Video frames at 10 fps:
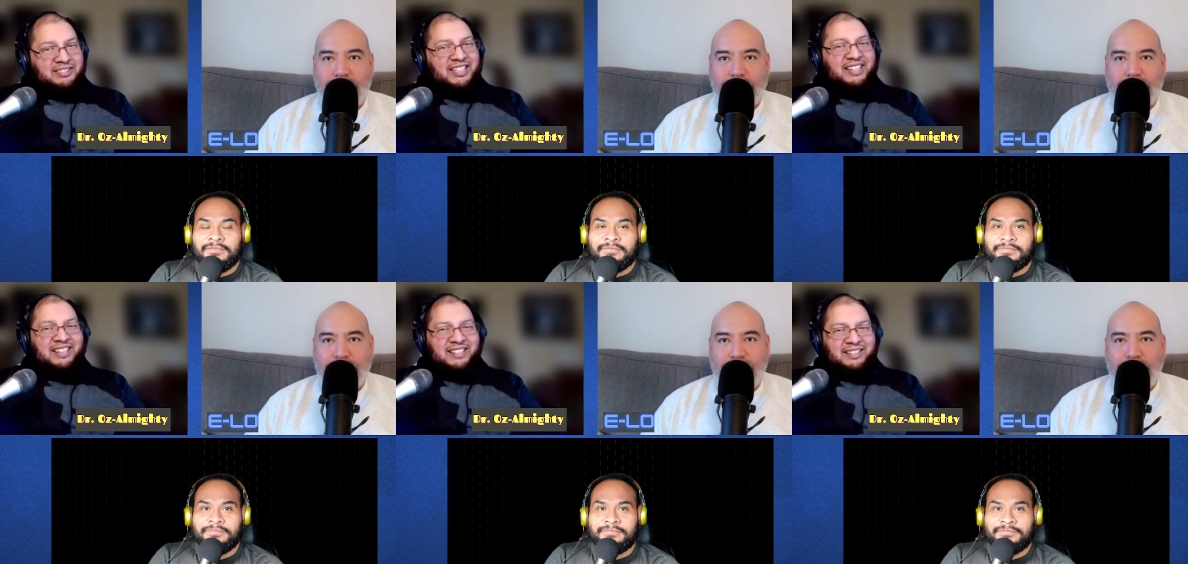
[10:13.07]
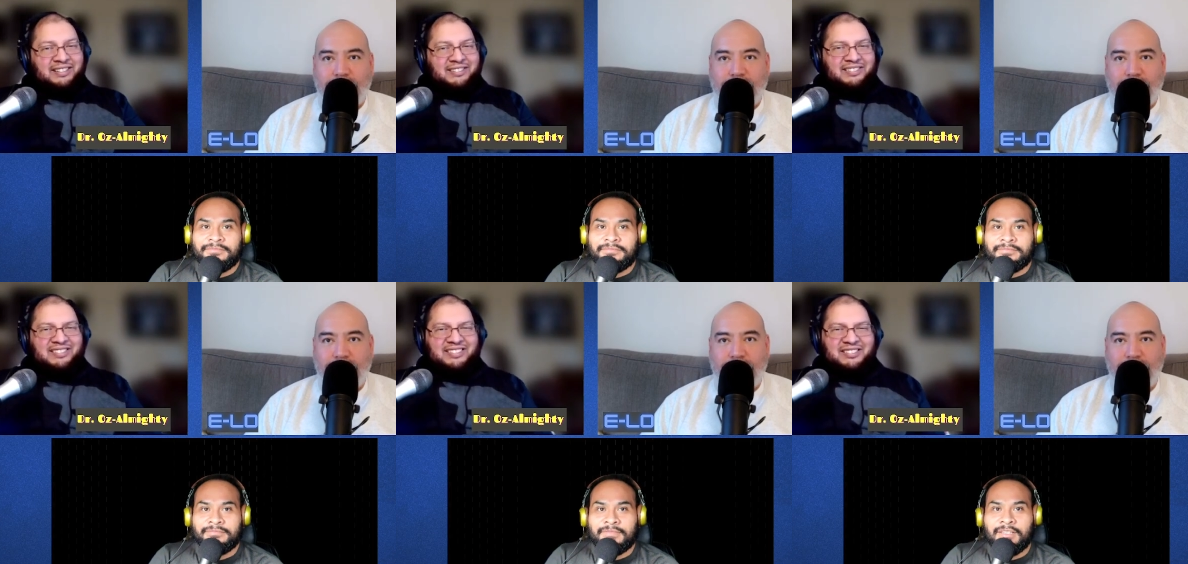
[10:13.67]
Speaker 1: technically.
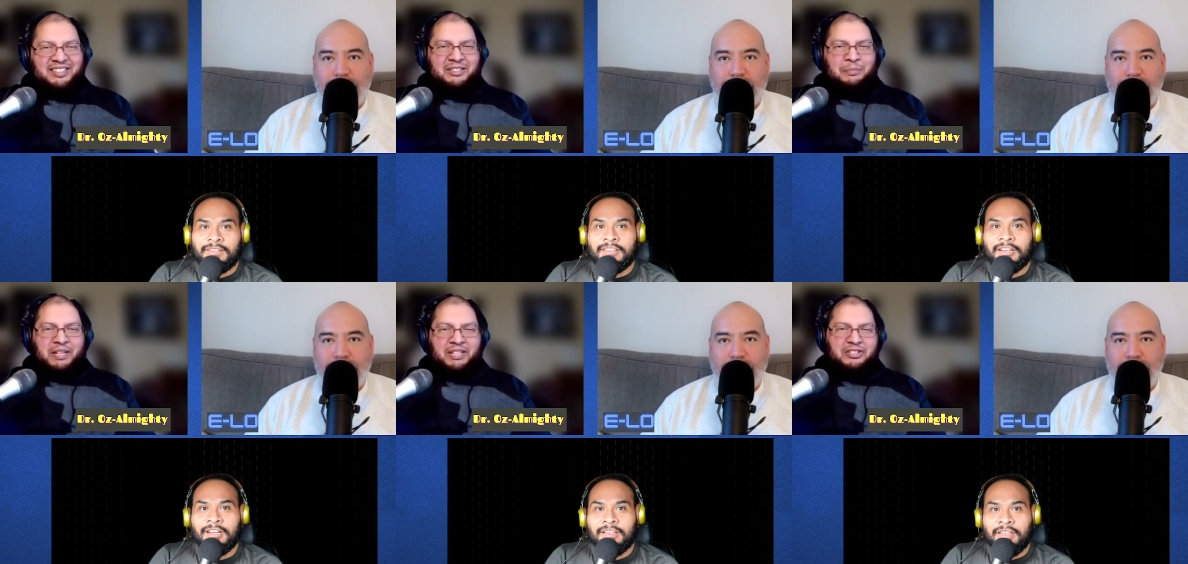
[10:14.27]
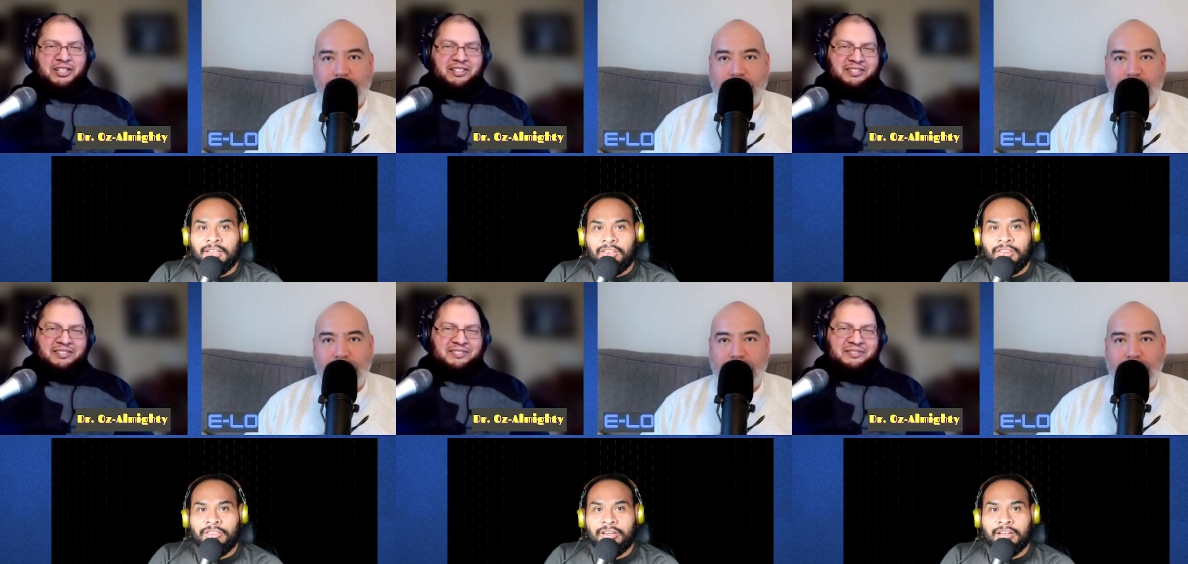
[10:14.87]
He has a P H D.
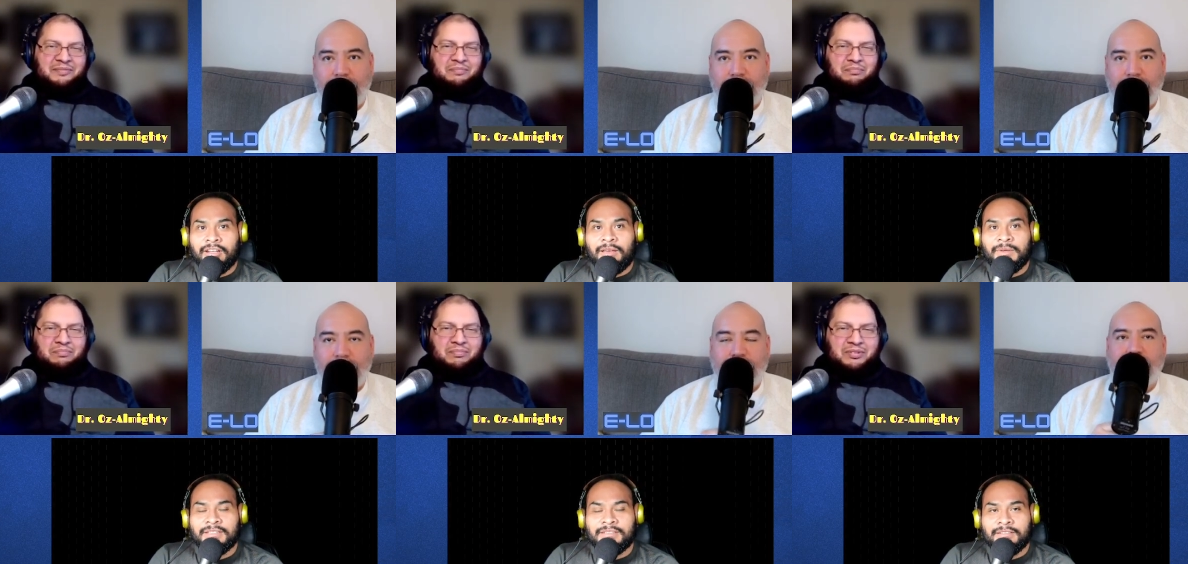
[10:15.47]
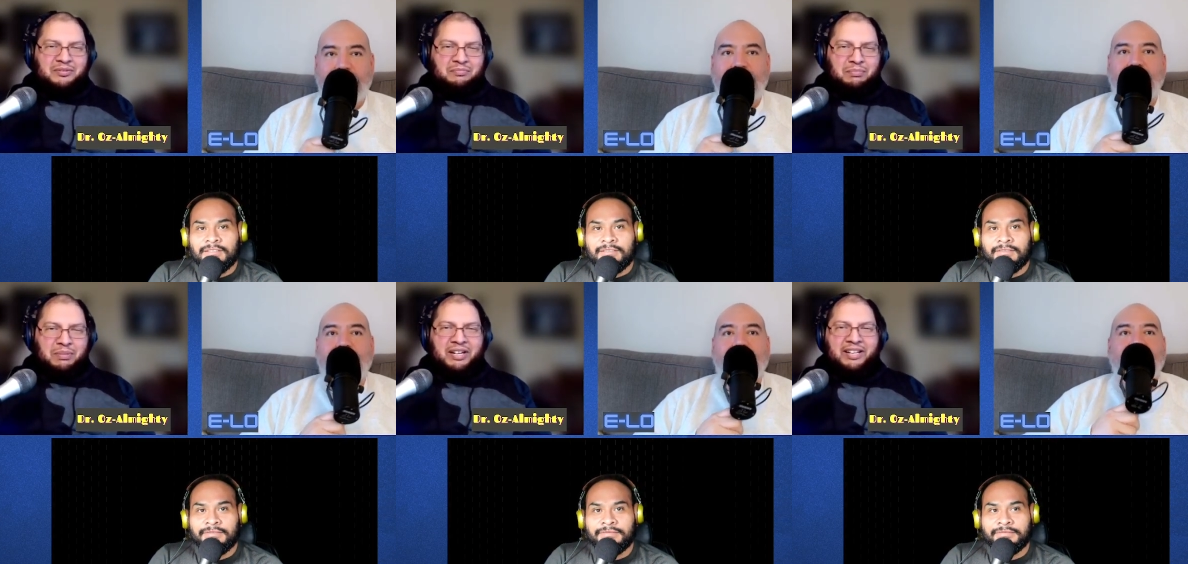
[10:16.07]
Thugonomics.
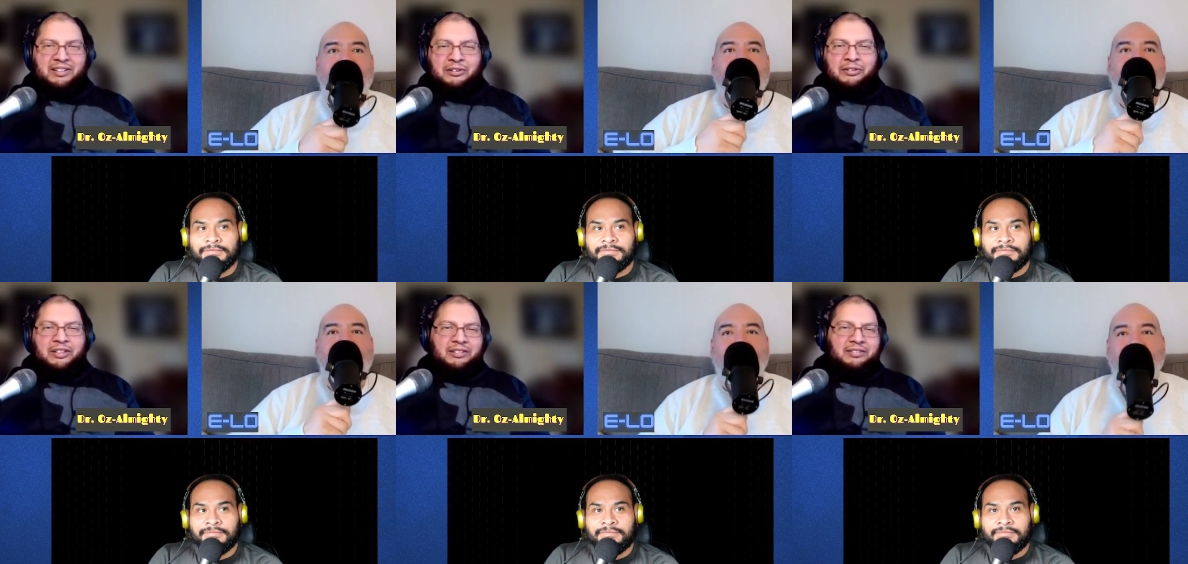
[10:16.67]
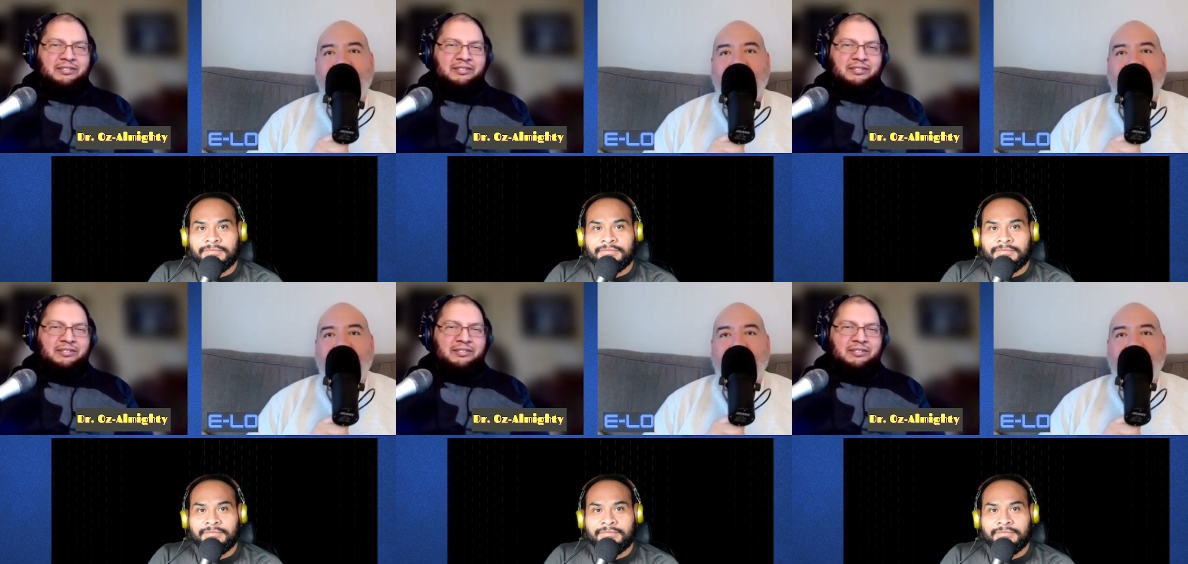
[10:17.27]
Player hated degree.